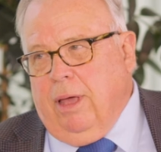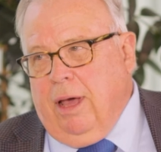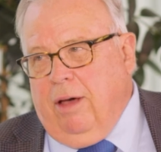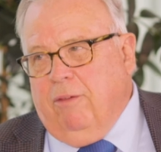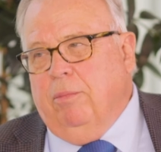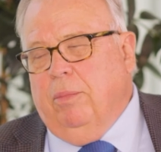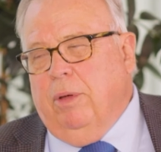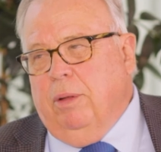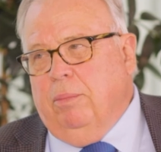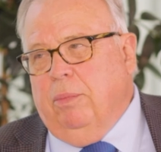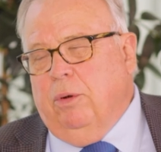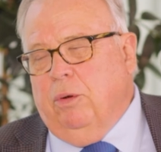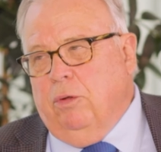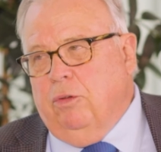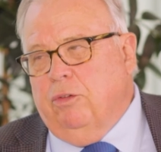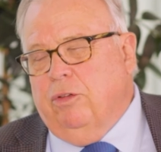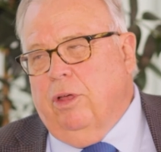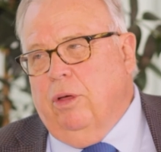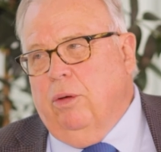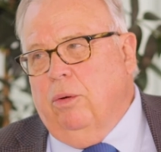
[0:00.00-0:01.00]
government but
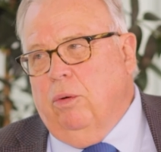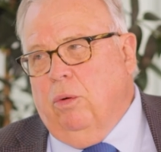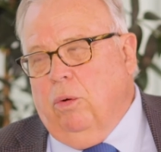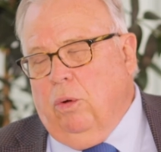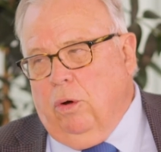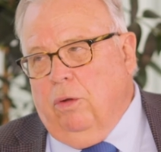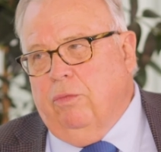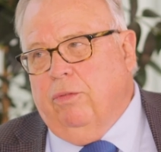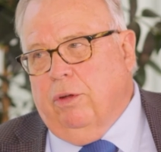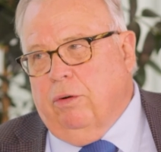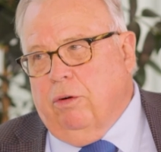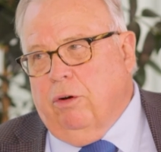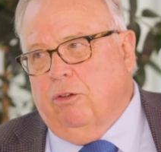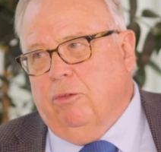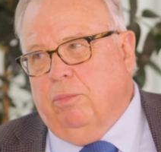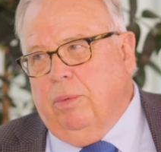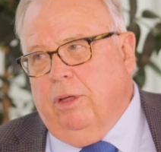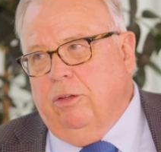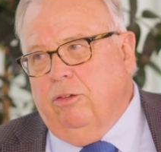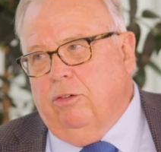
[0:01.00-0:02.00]
also all of the
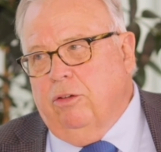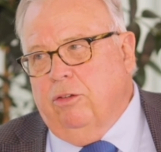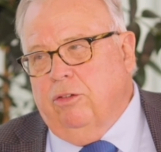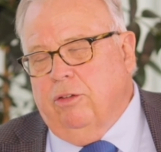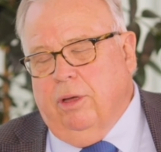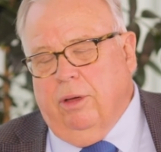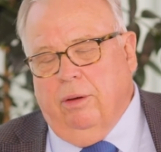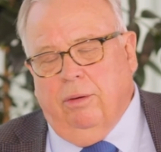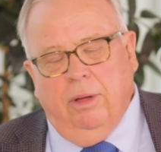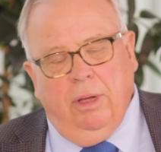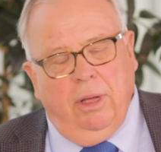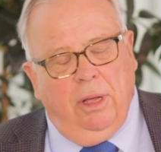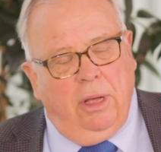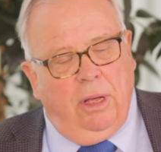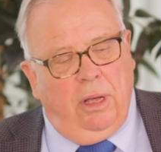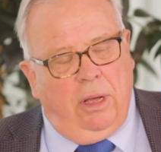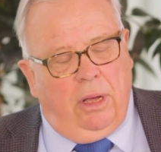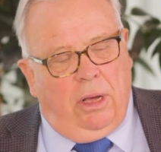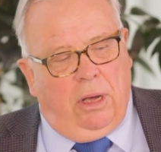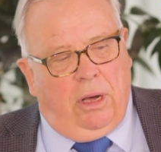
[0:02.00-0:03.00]
crossbenchers. So,
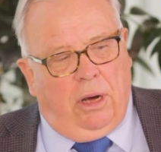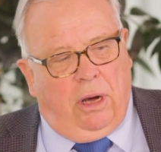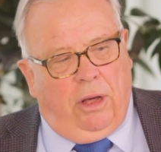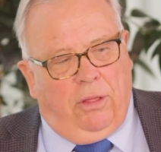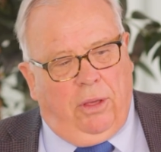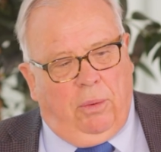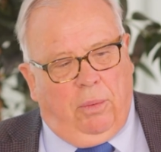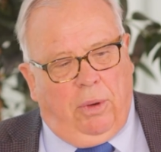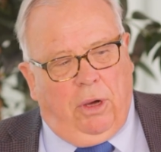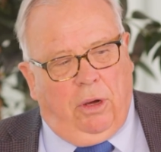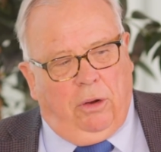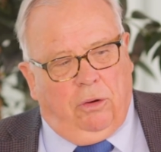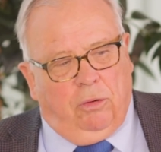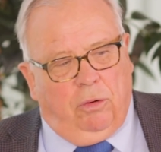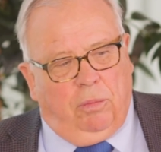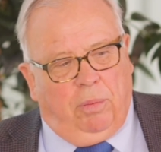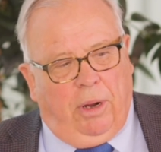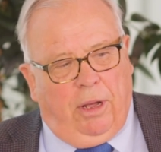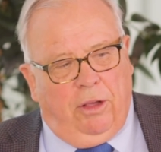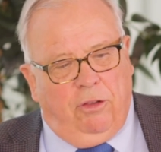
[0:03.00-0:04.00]
I think we got to
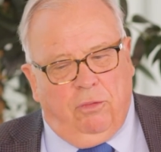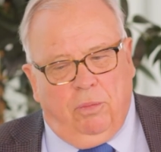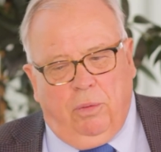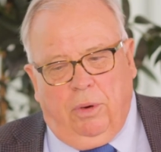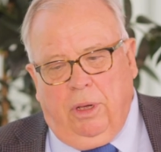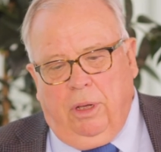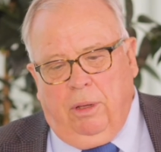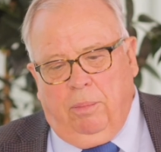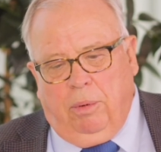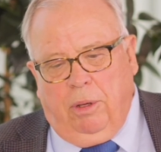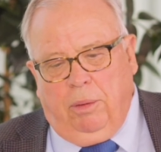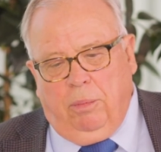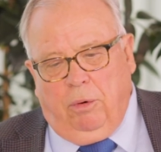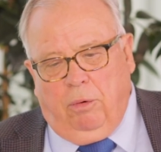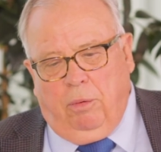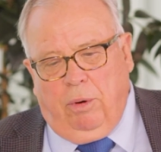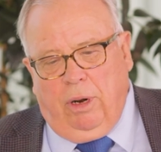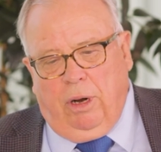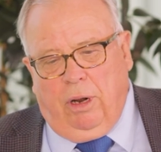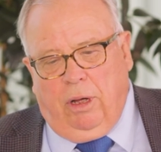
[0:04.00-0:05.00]
a place where people
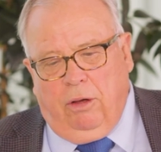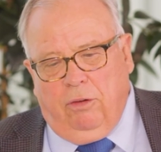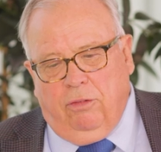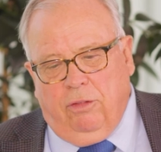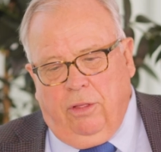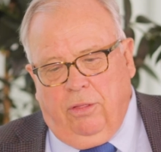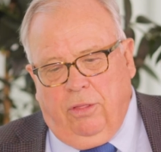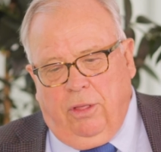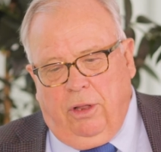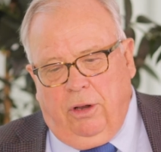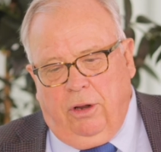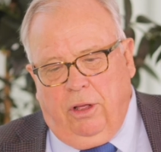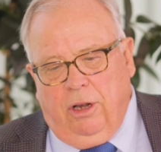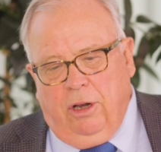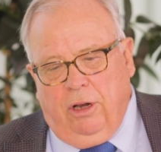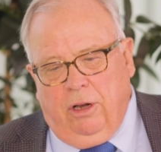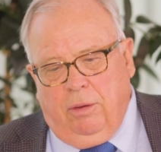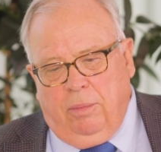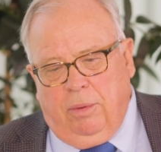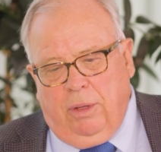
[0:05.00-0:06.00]
realised that there
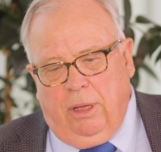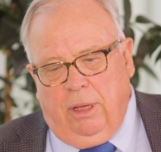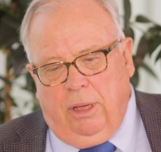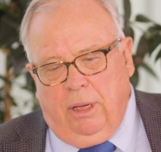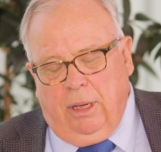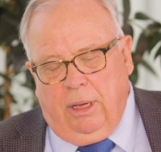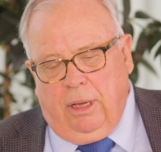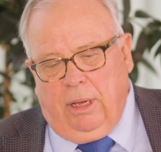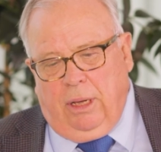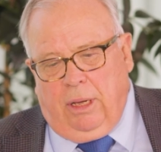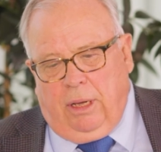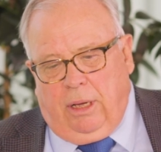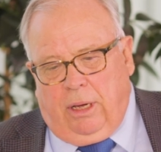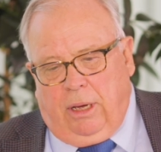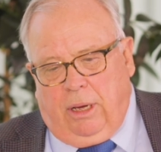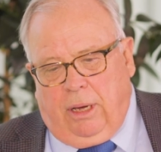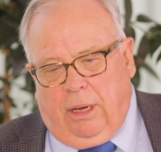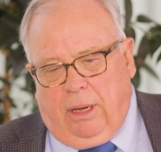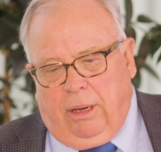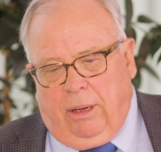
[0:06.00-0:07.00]
needed to be
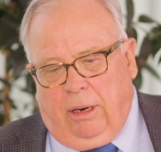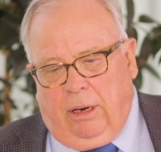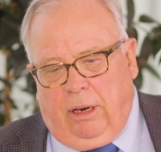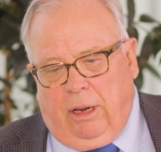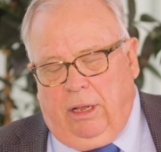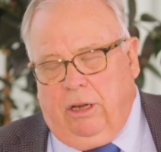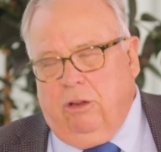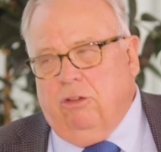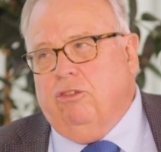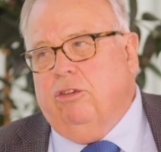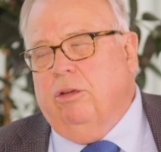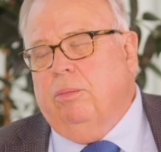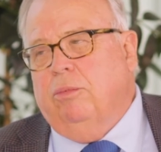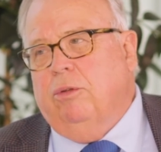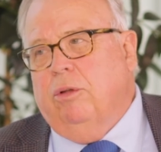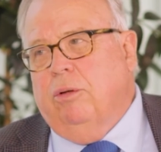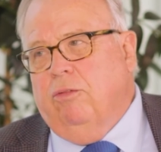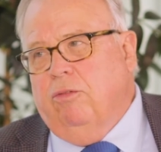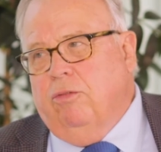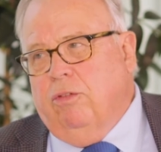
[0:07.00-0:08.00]
uh, leadership
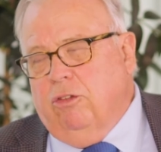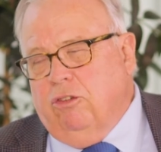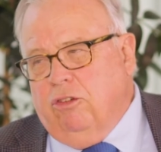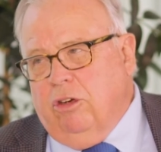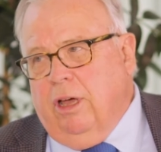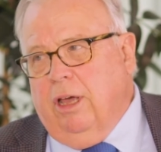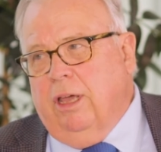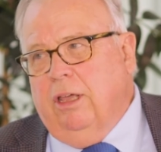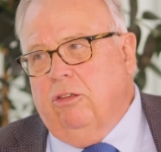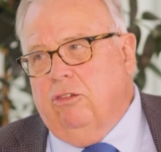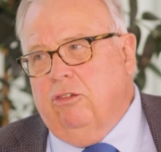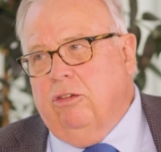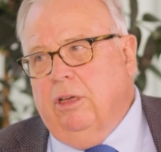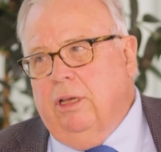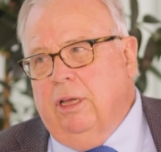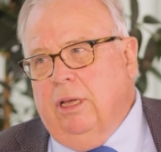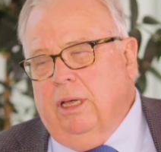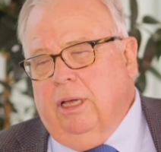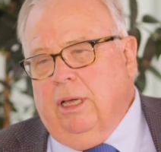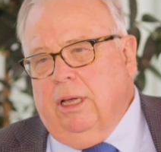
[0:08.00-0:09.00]
to, for change,
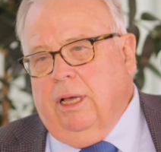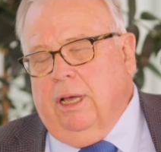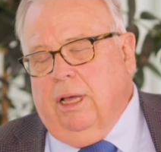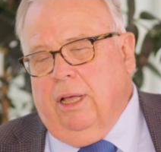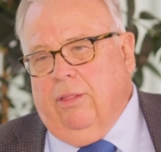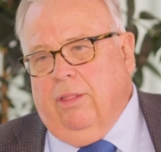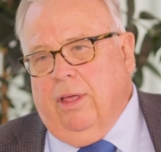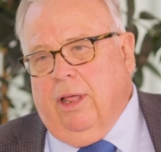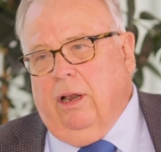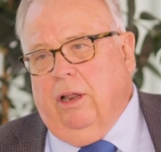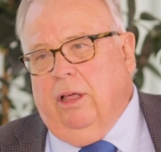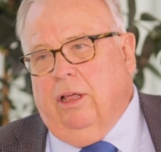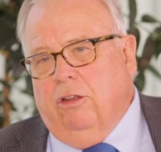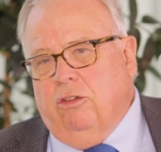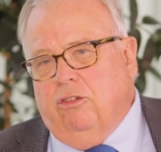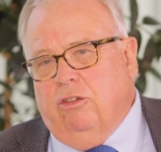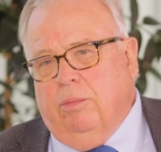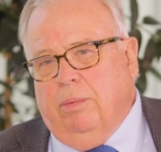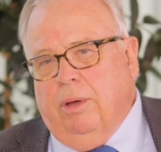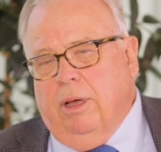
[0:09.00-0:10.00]
mm. and that
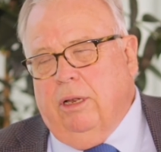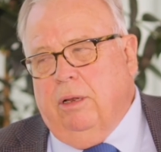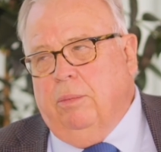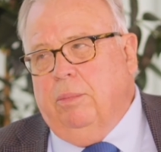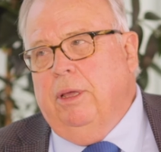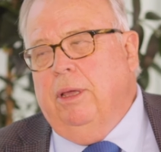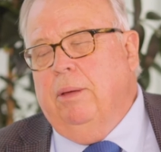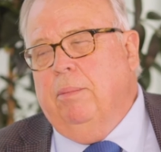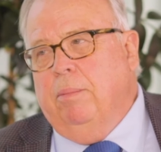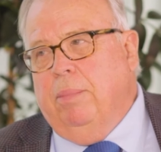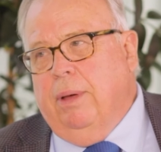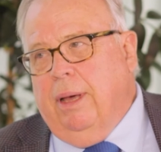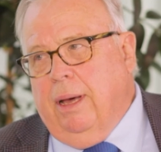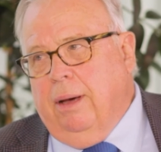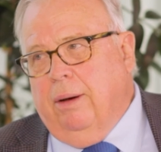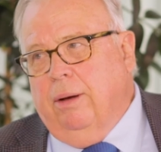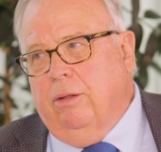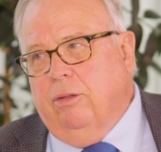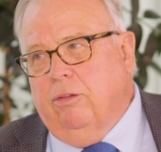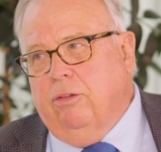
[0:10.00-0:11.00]
leadership had to be
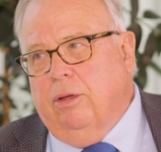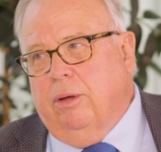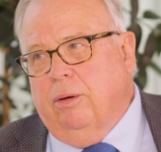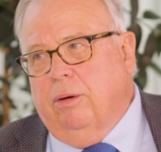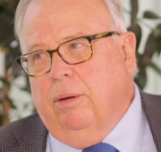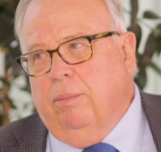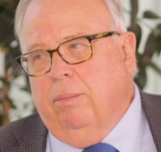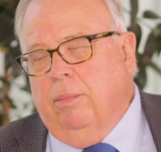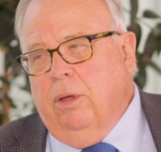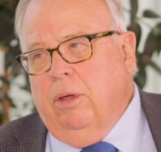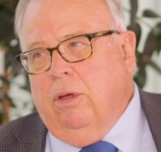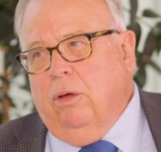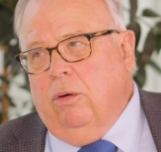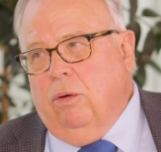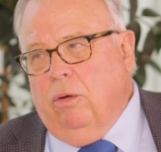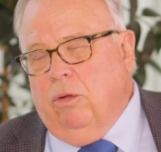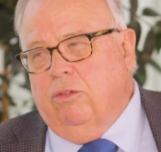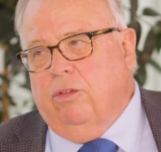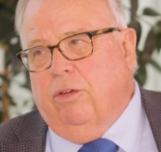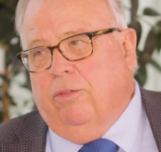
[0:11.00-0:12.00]
empowered. So, I'm
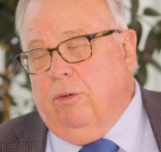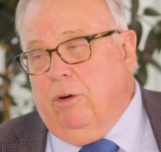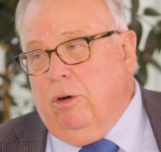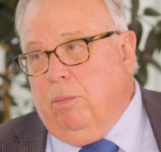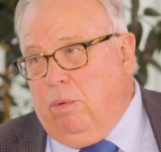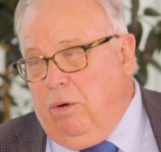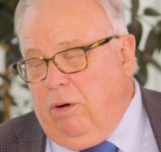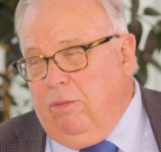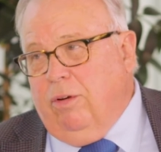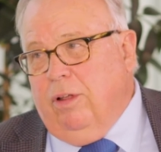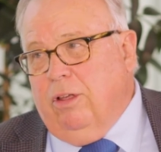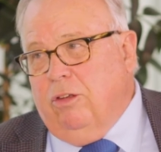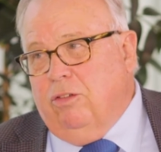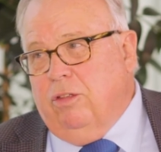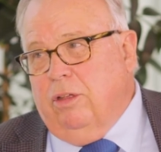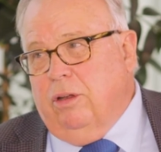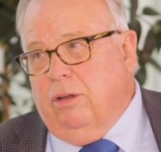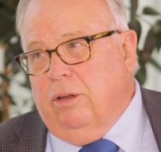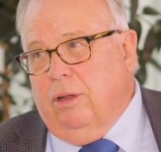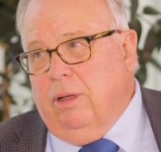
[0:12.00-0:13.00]
also very privileged
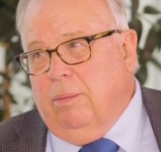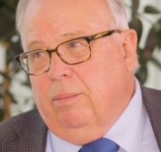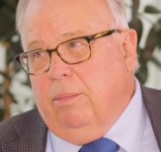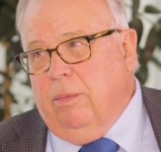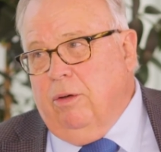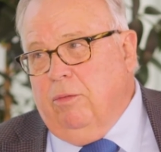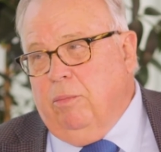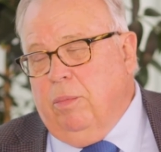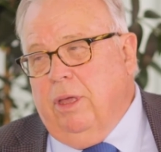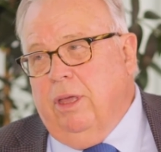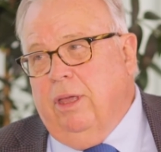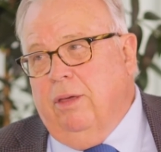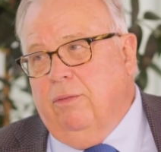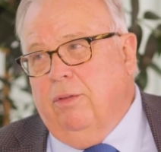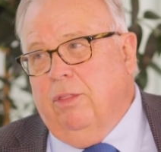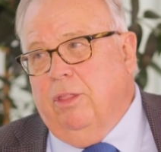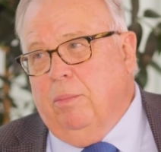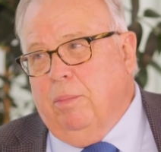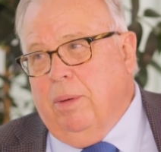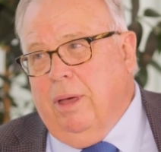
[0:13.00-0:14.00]
that um, I've been
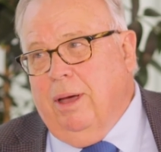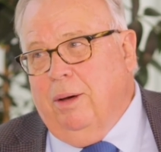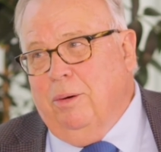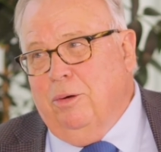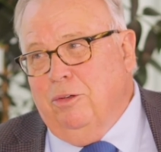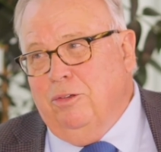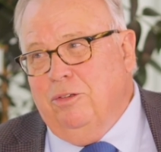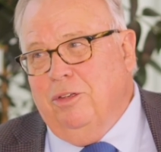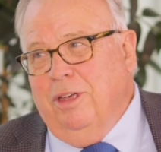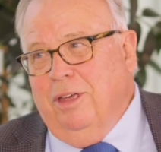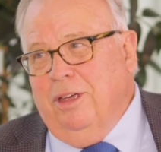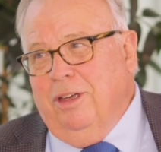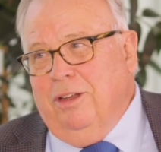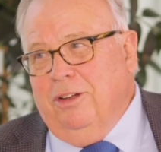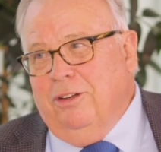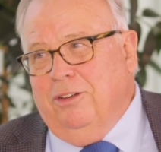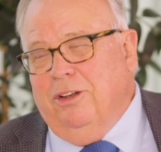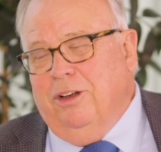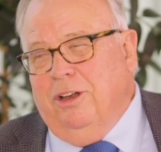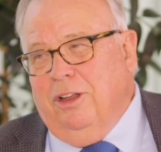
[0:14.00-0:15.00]
given the powers
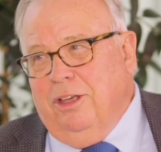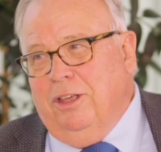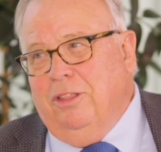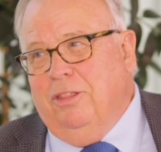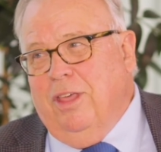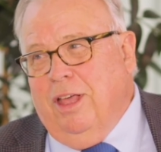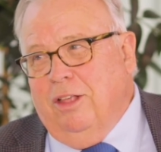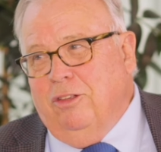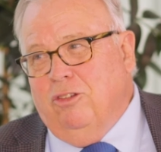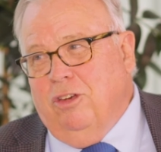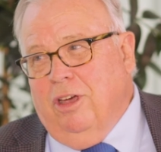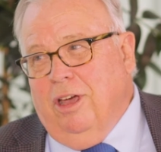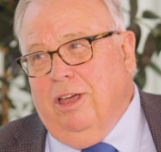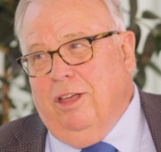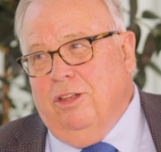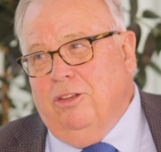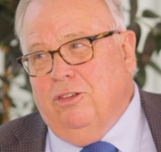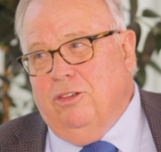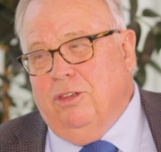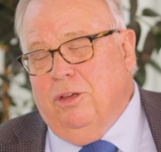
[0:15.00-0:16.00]
to lead that
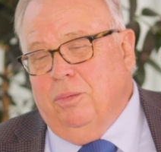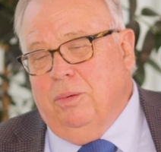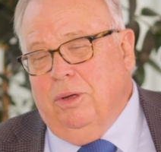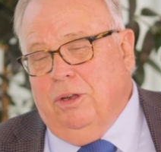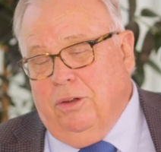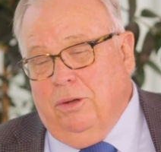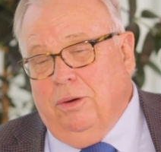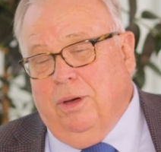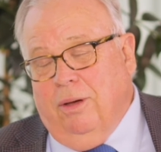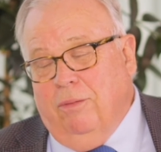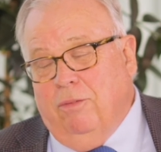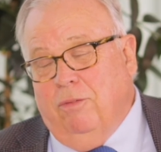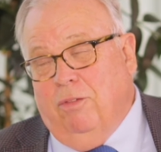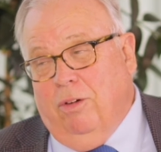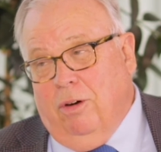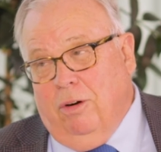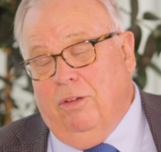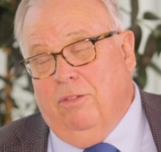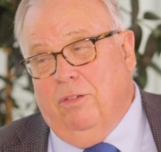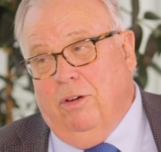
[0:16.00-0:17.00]
change. So we do have
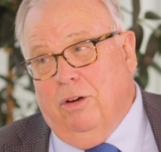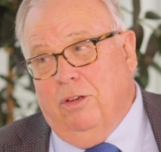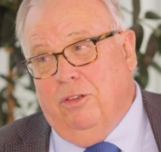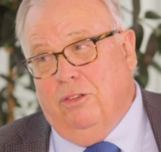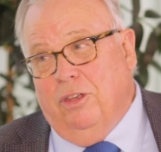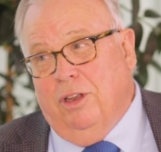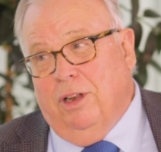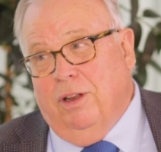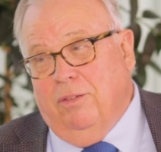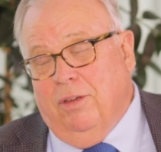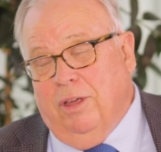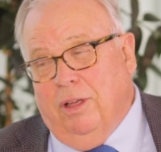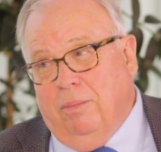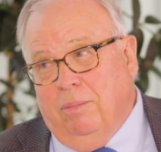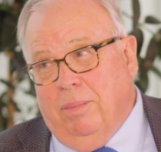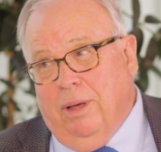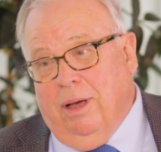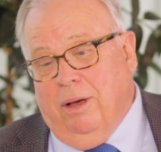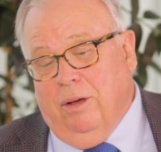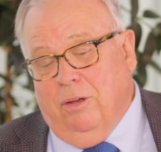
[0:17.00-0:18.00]
very, very significant
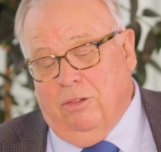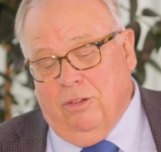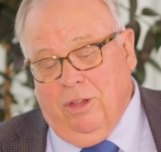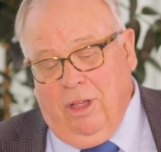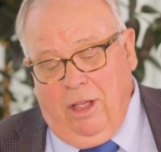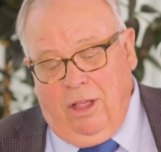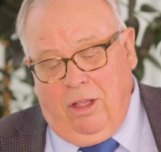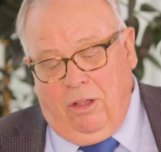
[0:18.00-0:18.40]
powers.